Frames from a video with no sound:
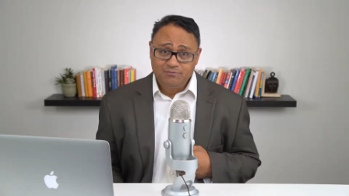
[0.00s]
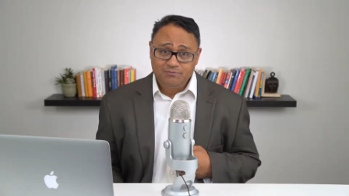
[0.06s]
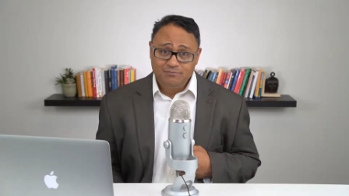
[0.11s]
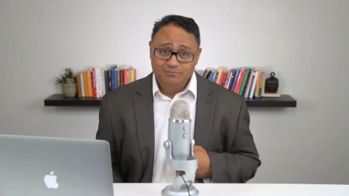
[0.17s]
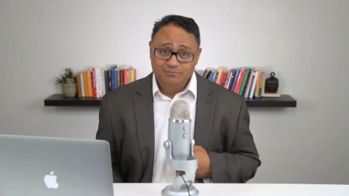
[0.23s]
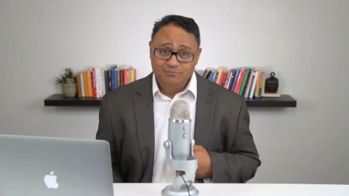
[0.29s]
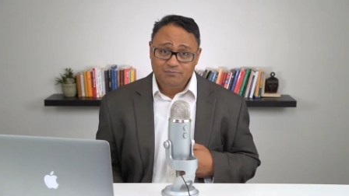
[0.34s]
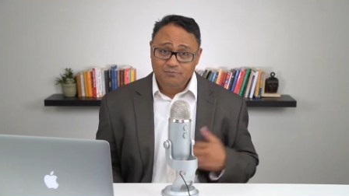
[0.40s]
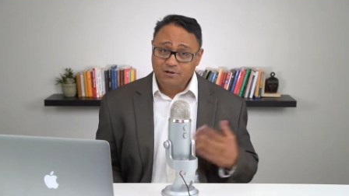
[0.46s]

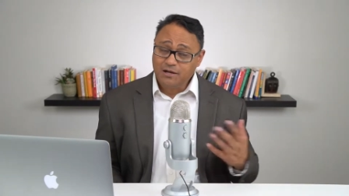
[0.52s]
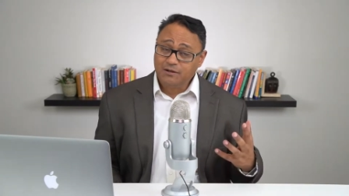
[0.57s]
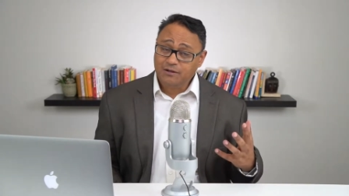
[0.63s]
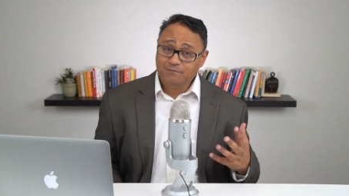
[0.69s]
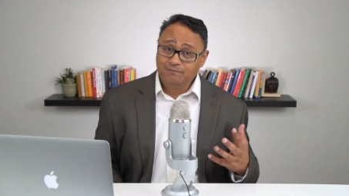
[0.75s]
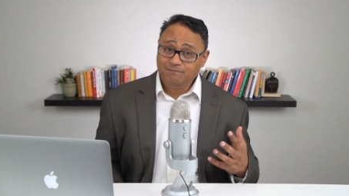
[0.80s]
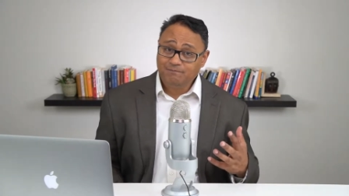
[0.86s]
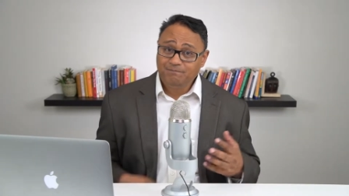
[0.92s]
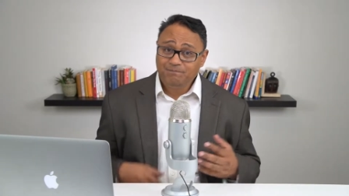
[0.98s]
right?
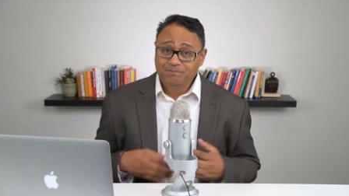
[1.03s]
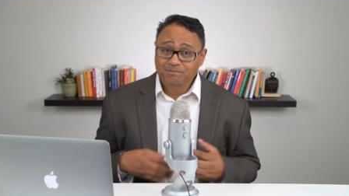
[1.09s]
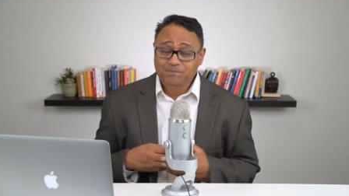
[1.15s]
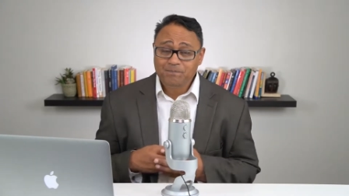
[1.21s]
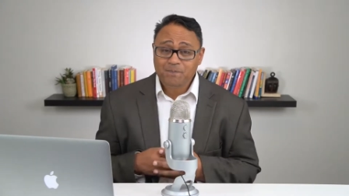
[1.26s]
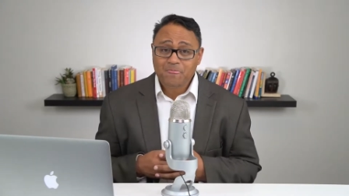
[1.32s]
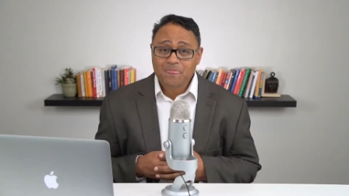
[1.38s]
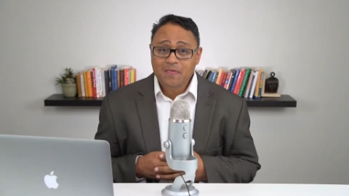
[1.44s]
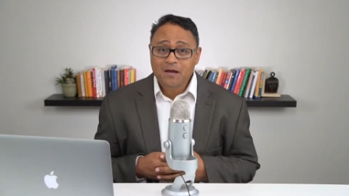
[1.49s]

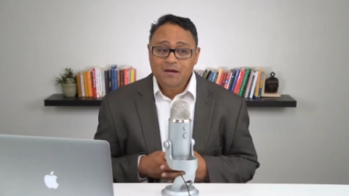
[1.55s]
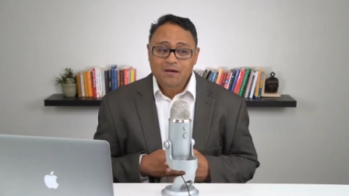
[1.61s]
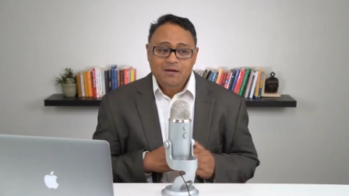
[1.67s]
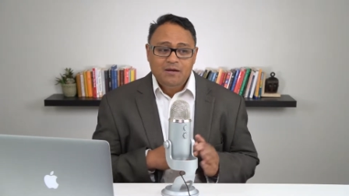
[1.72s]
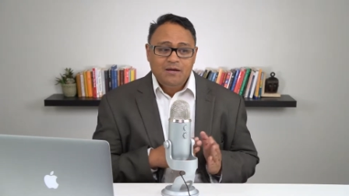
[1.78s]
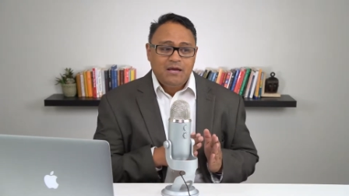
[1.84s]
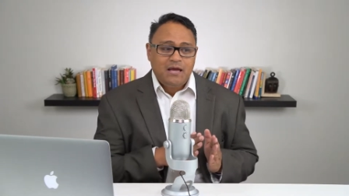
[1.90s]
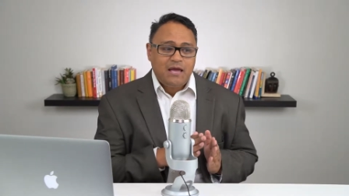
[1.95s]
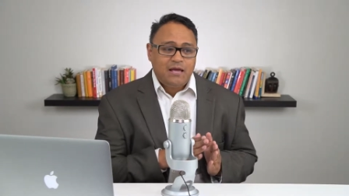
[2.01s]

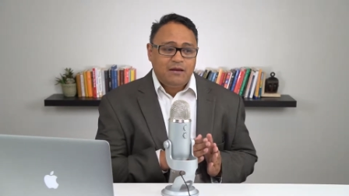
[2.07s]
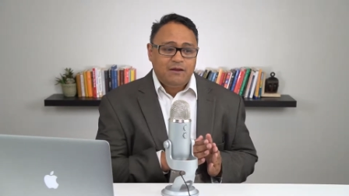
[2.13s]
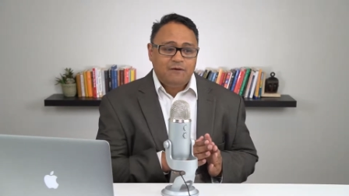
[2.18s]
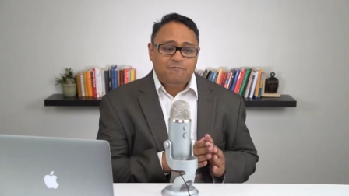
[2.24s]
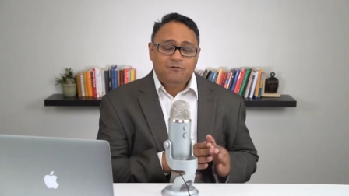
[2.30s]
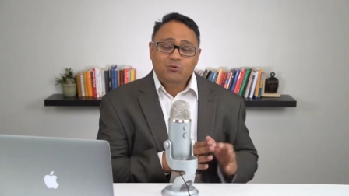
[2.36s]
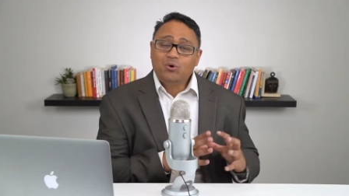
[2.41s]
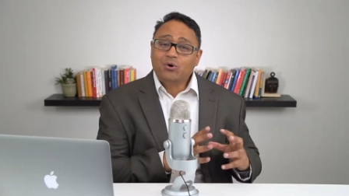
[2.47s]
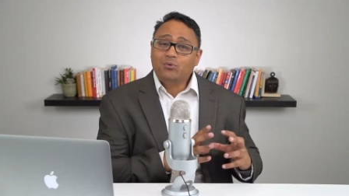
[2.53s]
And if
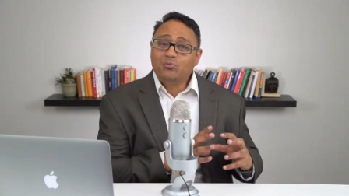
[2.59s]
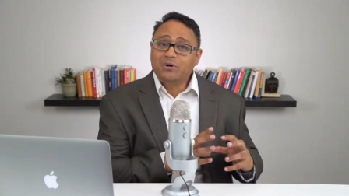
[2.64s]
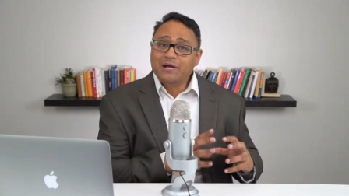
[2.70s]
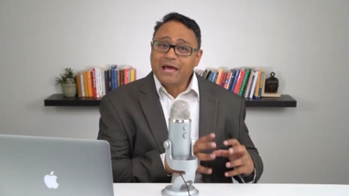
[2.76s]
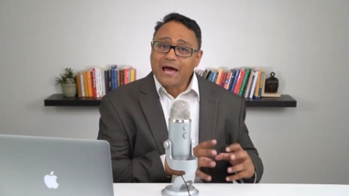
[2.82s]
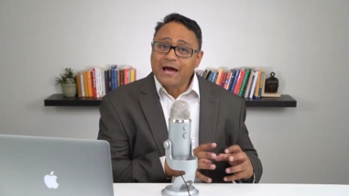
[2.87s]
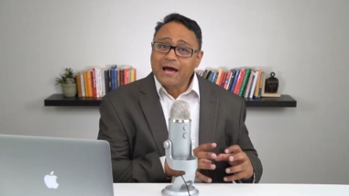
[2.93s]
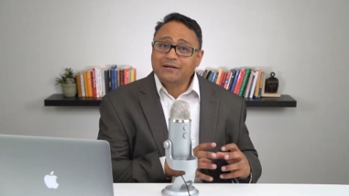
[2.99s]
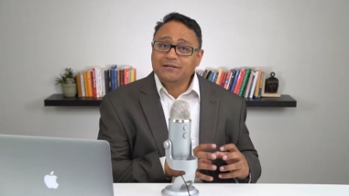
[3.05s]
you are
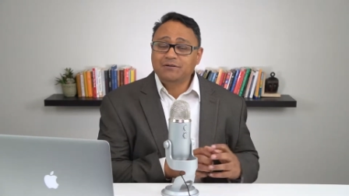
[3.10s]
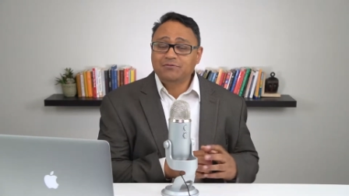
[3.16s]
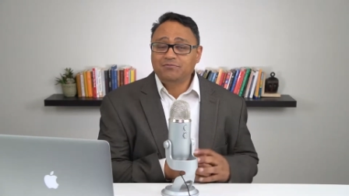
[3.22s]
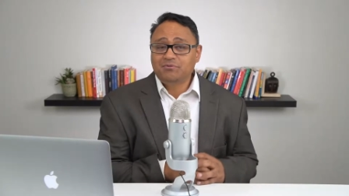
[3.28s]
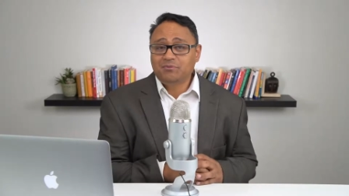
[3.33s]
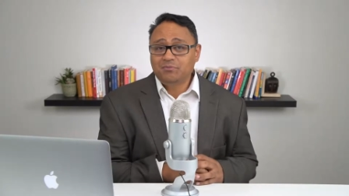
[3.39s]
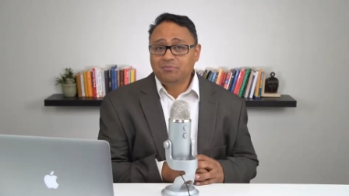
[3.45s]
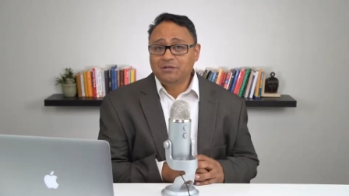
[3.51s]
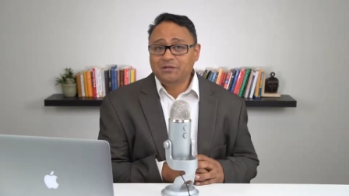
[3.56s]
reacting from a
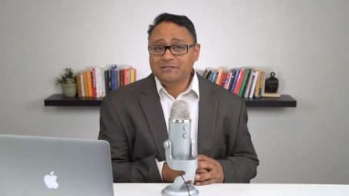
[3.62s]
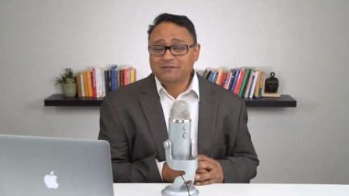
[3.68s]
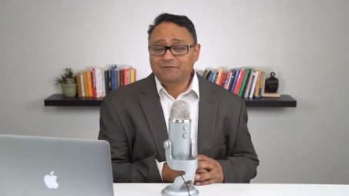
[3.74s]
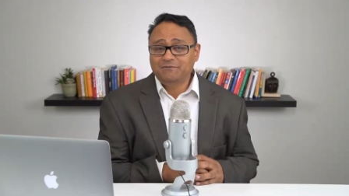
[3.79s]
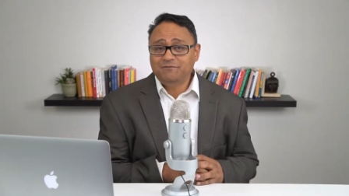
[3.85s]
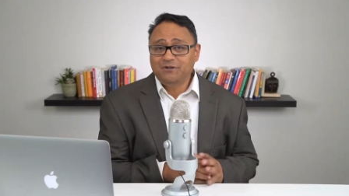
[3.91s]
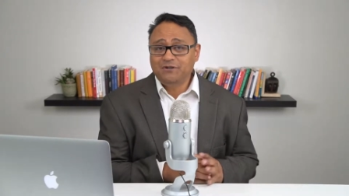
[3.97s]
place of fear,